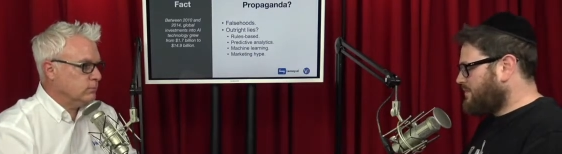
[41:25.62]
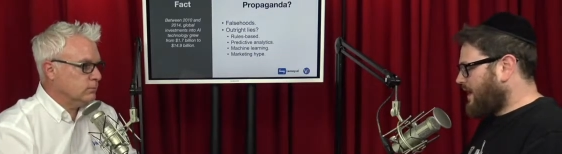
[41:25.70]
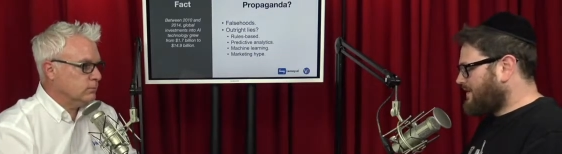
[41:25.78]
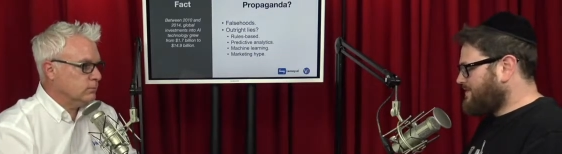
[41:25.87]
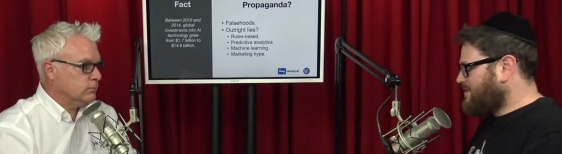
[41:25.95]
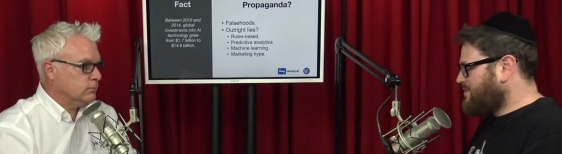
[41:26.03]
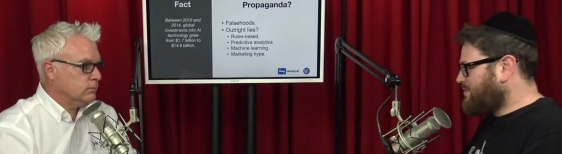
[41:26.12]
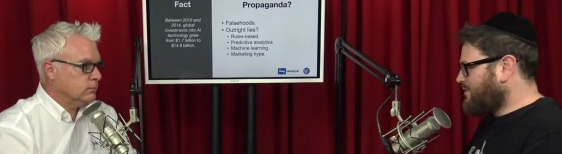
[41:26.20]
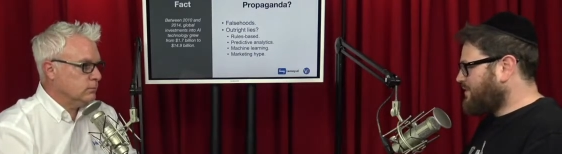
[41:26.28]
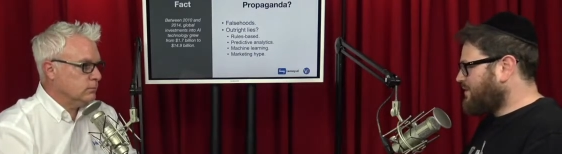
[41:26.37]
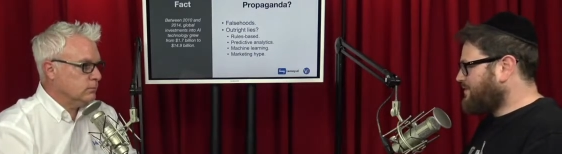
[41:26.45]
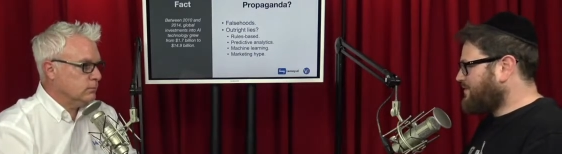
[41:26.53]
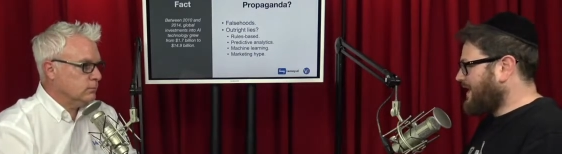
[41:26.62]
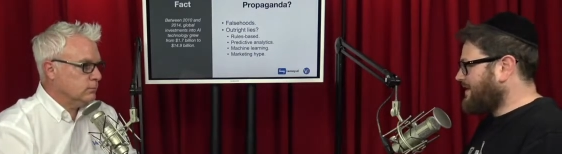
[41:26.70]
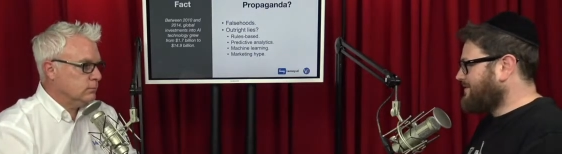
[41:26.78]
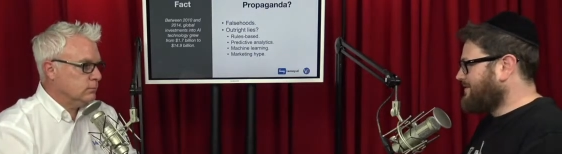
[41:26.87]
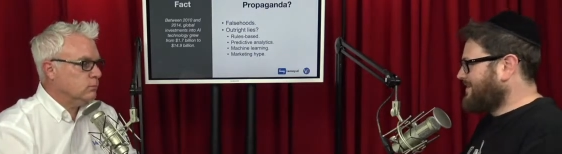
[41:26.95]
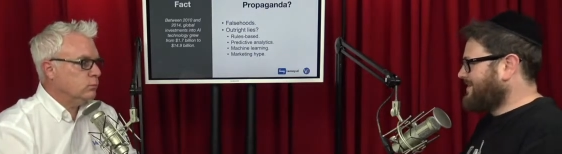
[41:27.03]
Speaker 1: I've seen people who don't do that.
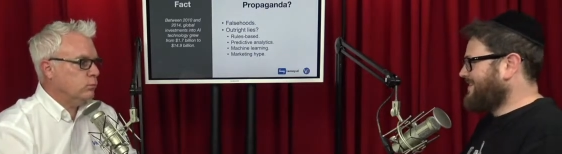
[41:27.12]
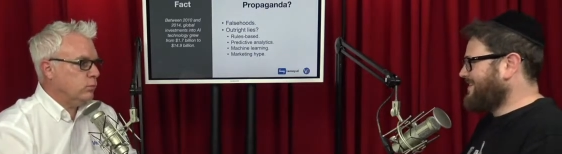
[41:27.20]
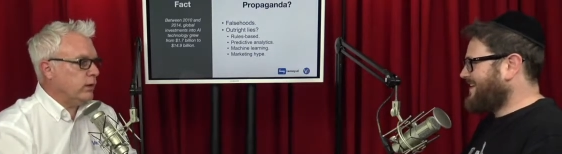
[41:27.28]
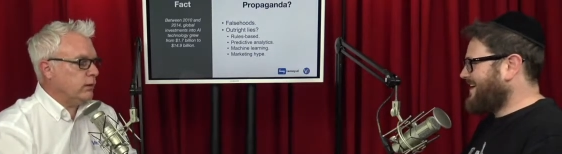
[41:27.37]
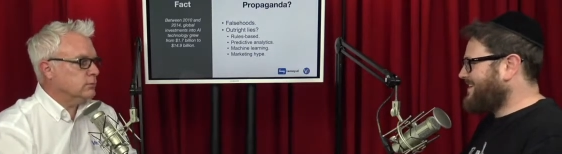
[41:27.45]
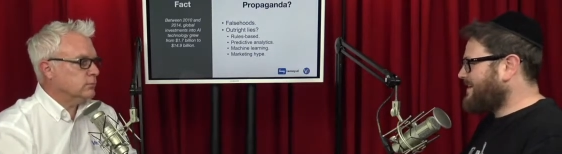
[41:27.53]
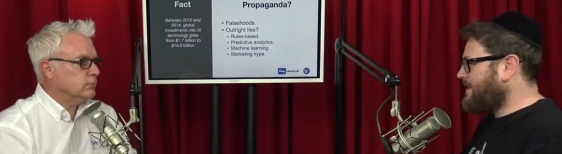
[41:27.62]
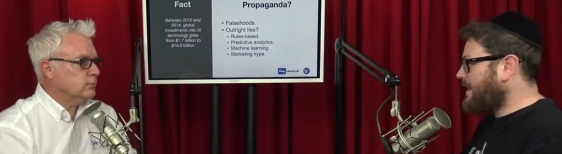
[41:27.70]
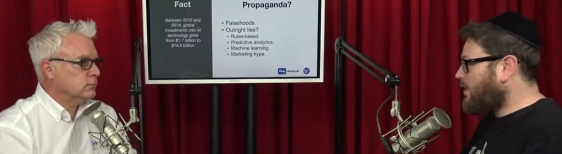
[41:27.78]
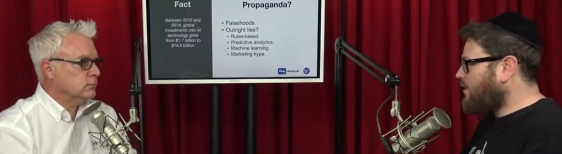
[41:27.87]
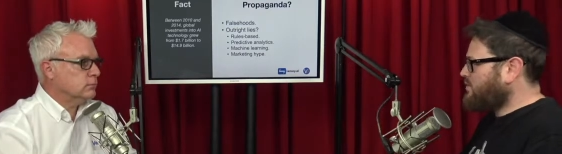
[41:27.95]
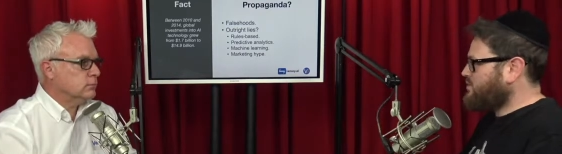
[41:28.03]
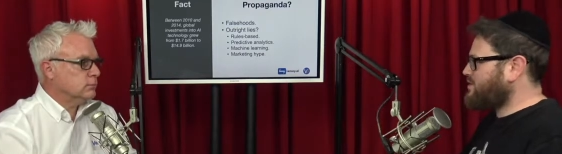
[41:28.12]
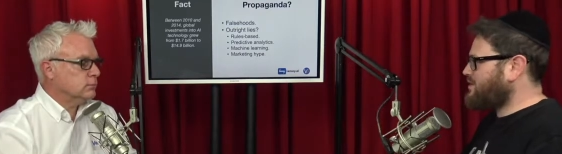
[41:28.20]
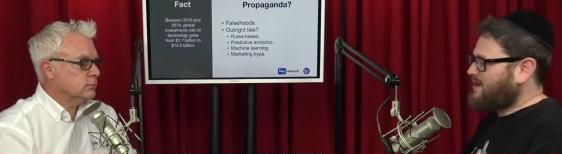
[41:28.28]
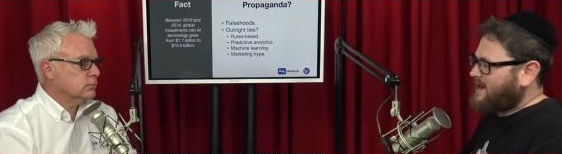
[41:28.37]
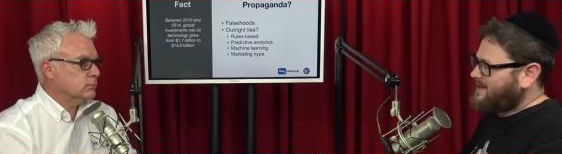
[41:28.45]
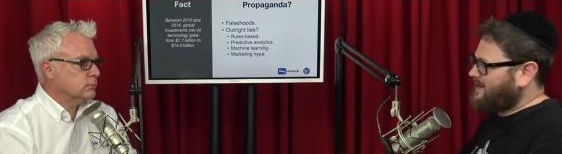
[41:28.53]
Right. And they're like, oh,
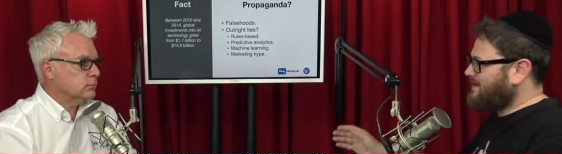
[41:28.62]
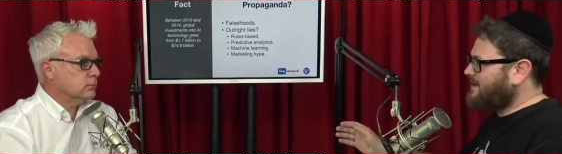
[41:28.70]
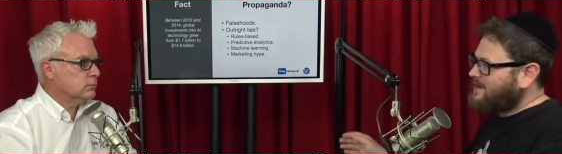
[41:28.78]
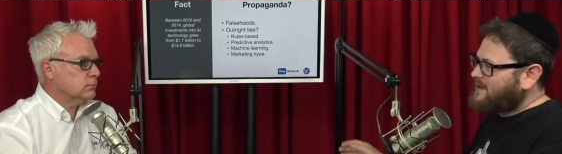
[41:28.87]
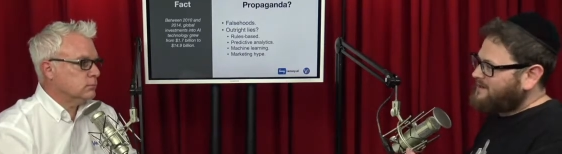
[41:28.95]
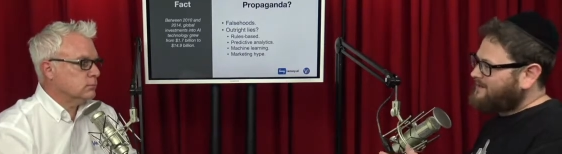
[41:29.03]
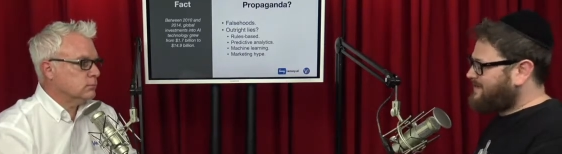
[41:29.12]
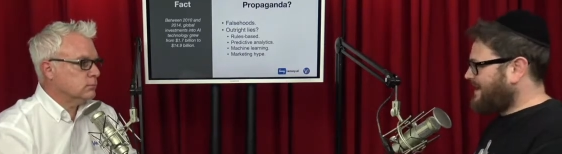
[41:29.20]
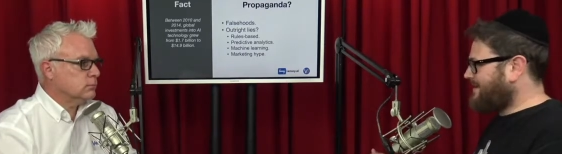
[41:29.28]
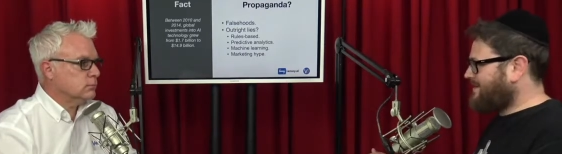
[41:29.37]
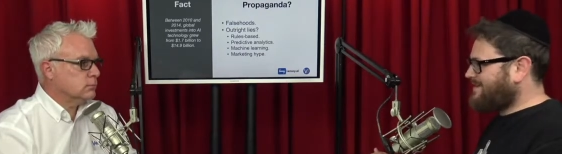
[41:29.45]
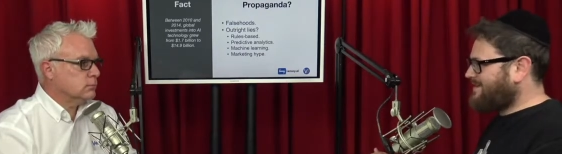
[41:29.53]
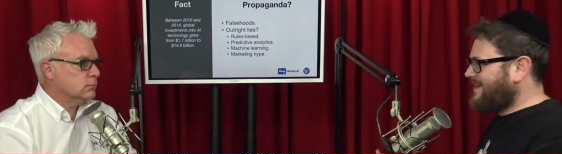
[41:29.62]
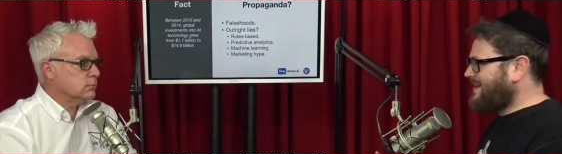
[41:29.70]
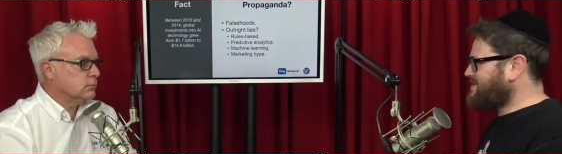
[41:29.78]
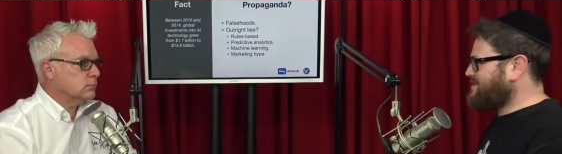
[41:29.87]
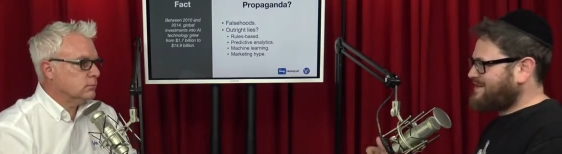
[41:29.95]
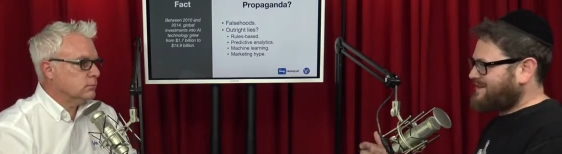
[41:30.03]
sure, I can data
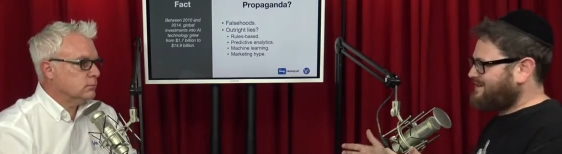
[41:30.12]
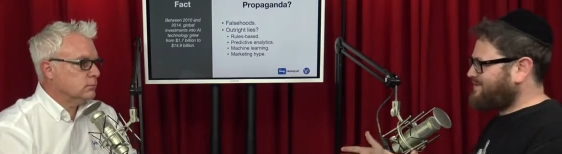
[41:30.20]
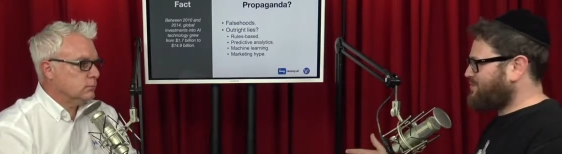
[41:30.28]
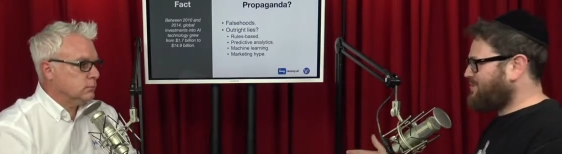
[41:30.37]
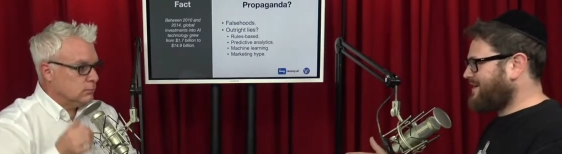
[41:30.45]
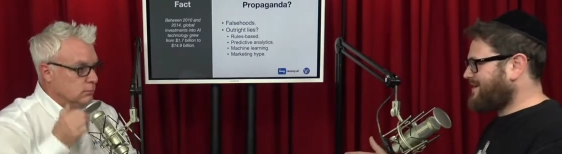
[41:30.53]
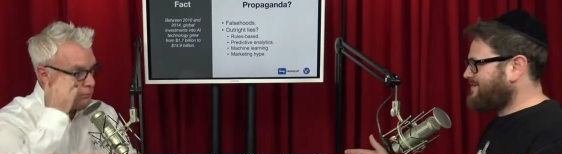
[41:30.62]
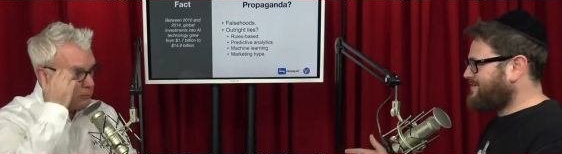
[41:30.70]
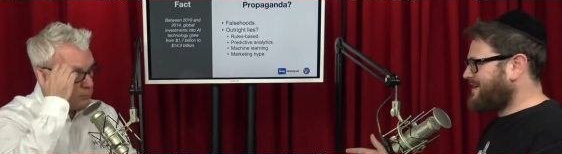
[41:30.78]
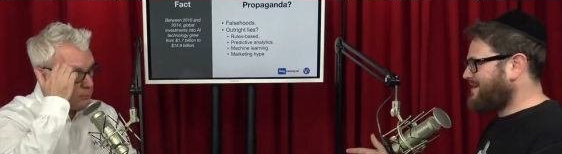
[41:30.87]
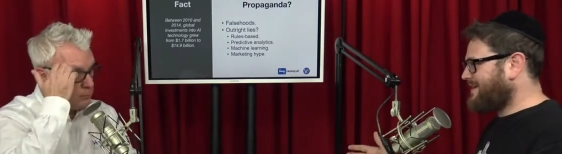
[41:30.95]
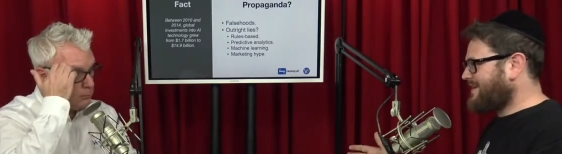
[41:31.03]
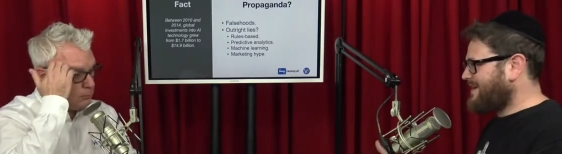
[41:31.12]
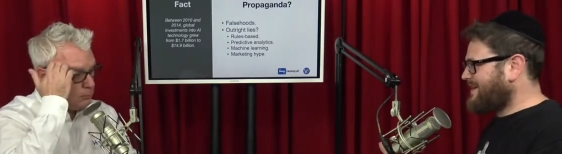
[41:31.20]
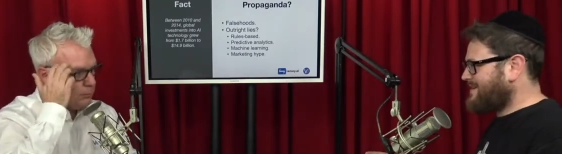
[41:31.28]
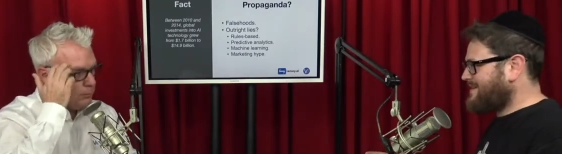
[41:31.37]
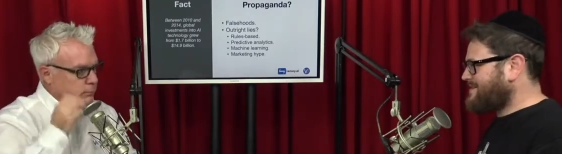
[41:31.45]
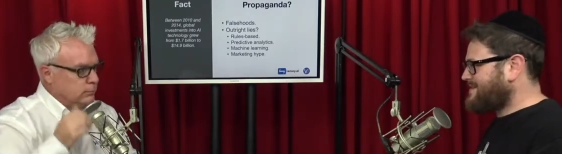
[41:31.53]
collection, predictive
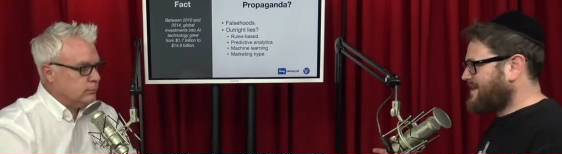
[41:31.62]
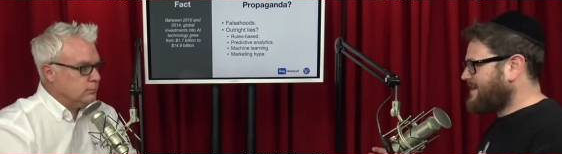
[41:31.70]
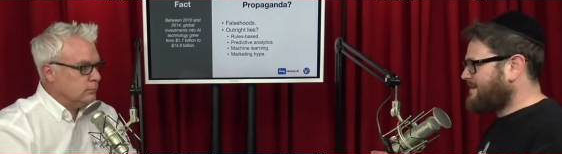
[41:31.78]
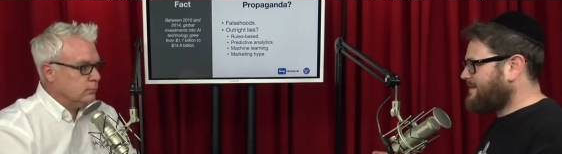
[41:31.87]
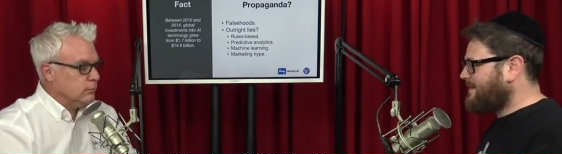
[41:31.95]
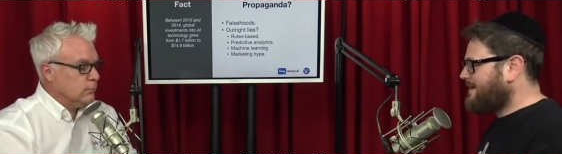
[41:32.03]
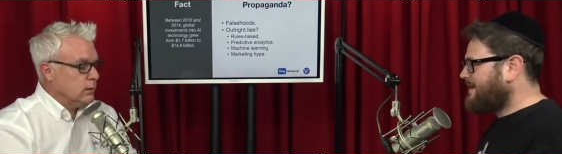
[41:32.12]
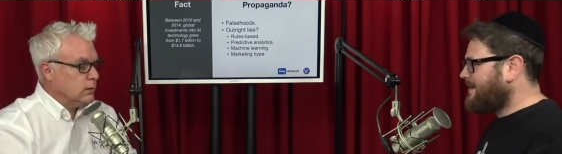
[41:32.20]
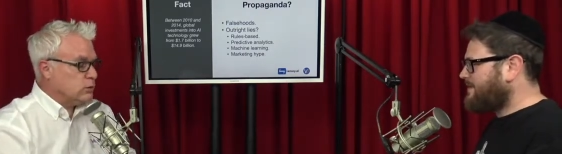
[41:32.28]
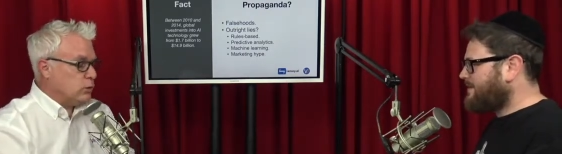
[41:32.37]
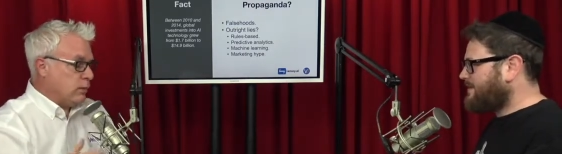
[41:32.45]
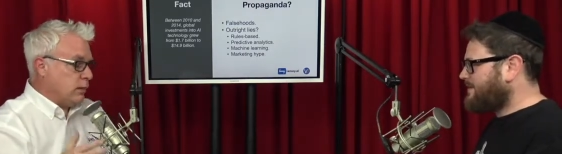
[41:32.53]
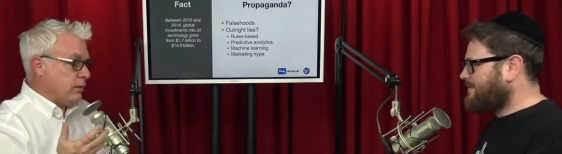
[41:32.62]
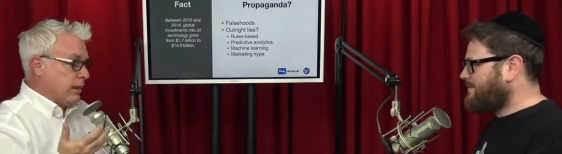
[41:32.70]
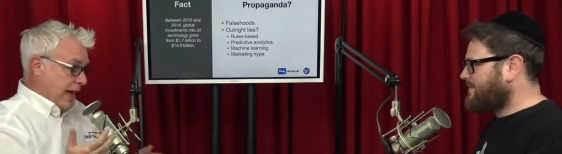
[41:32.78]
analytics, and...
Speaker 2: So maybe the